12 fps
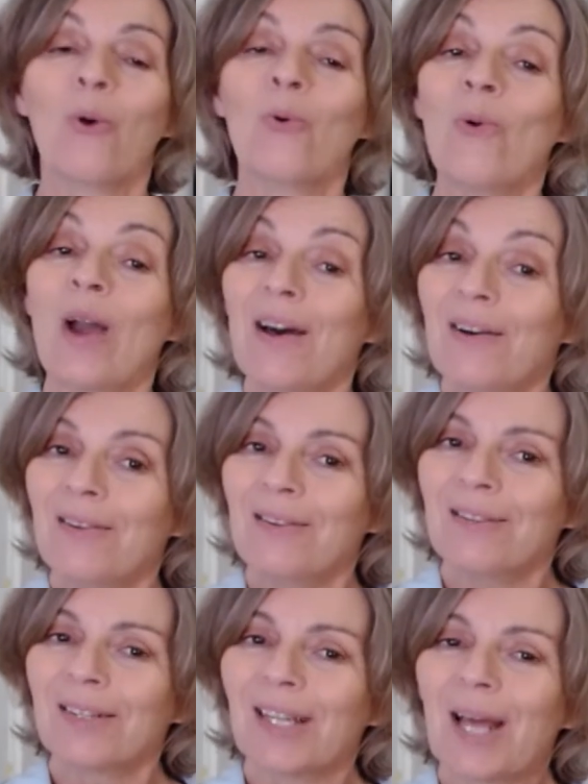
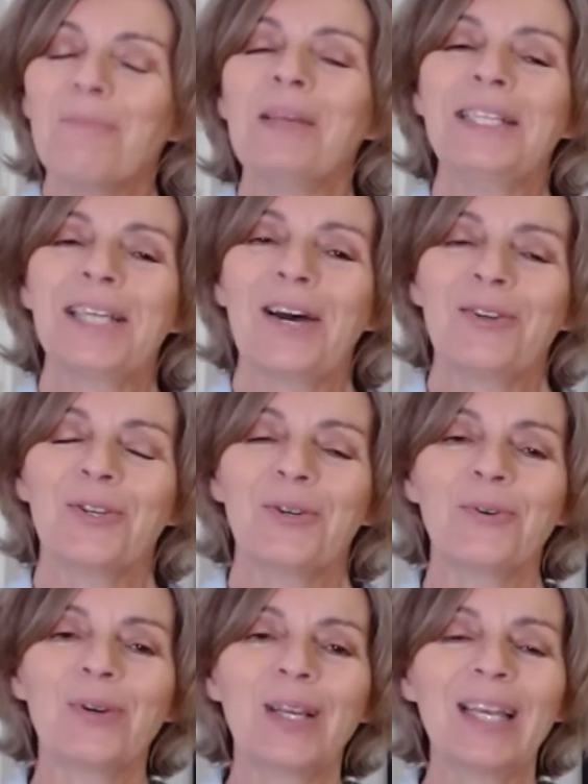Well, let me tell
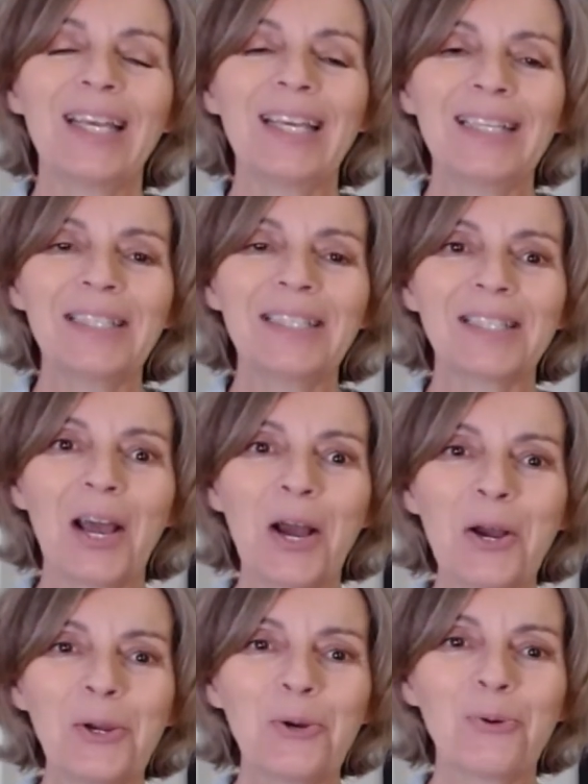you. It's
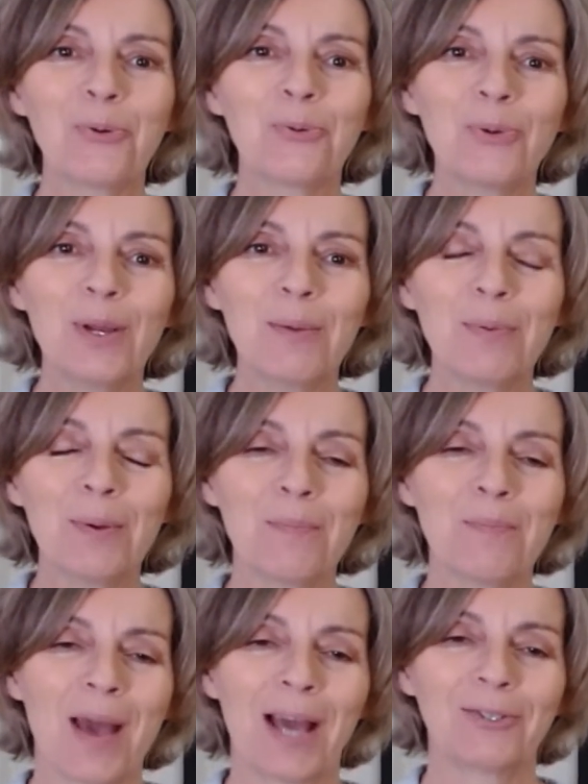a
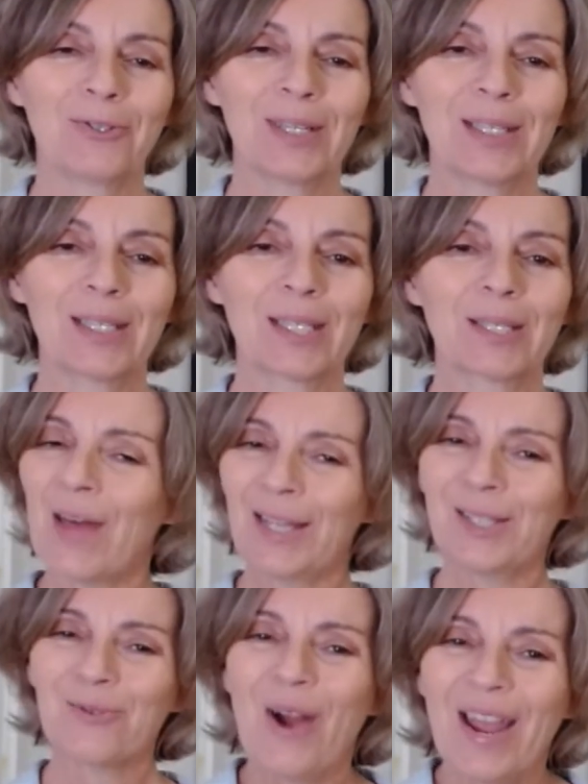crib mattress.
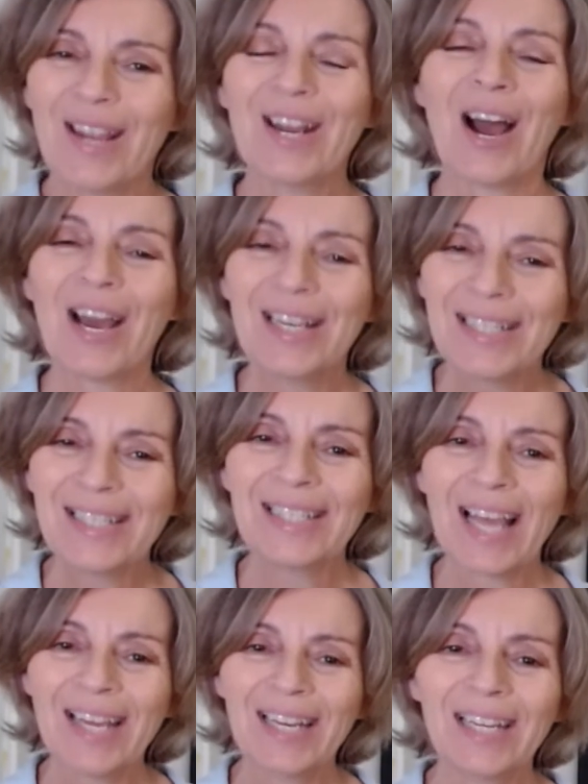That's right, I
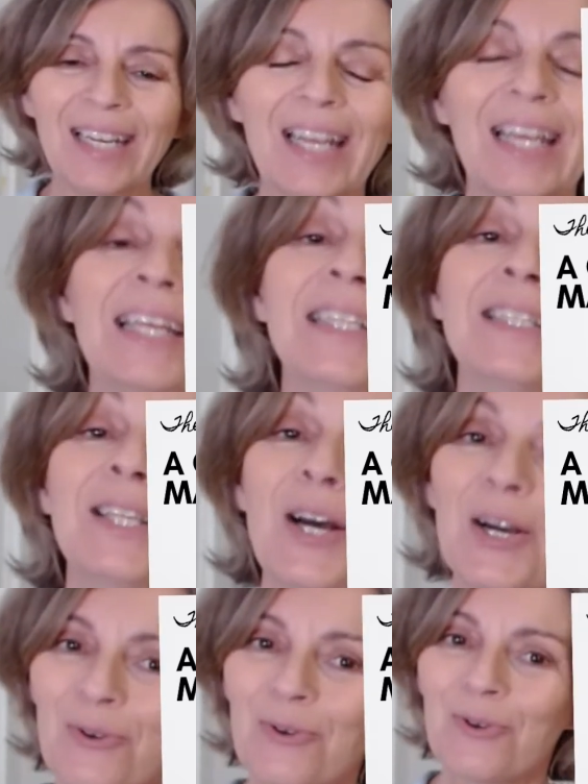said it. It's
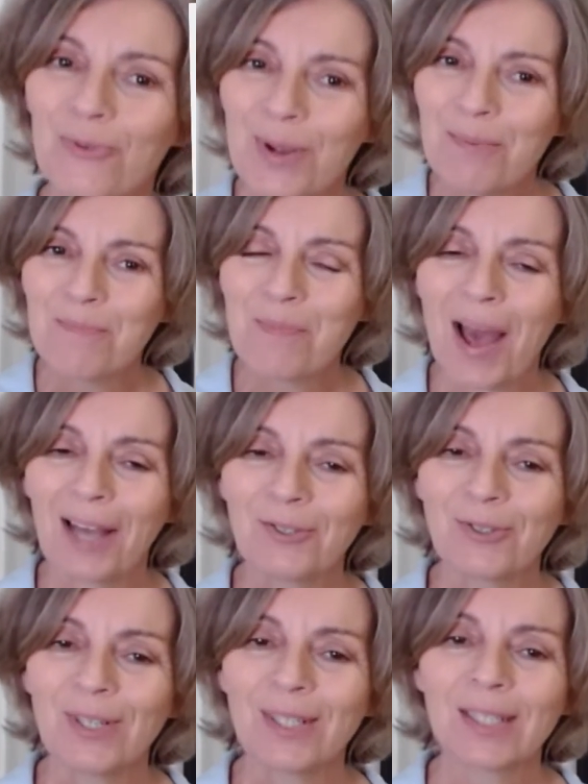a crib
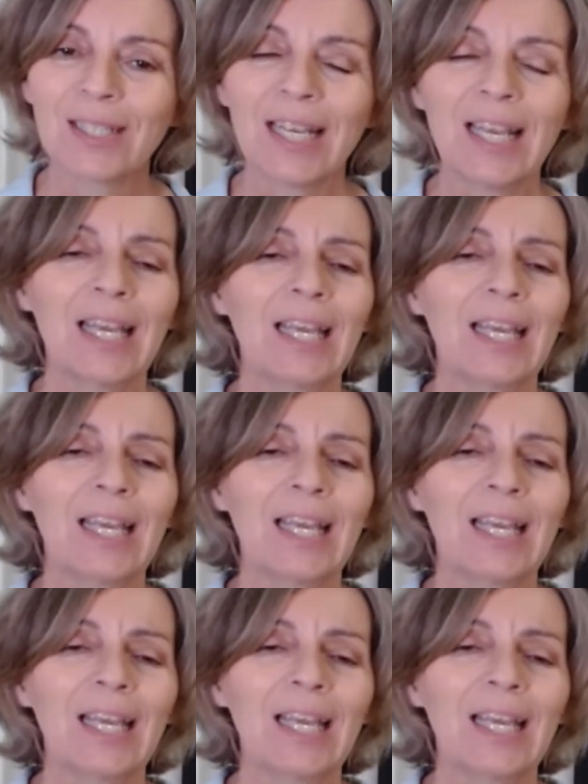mattress.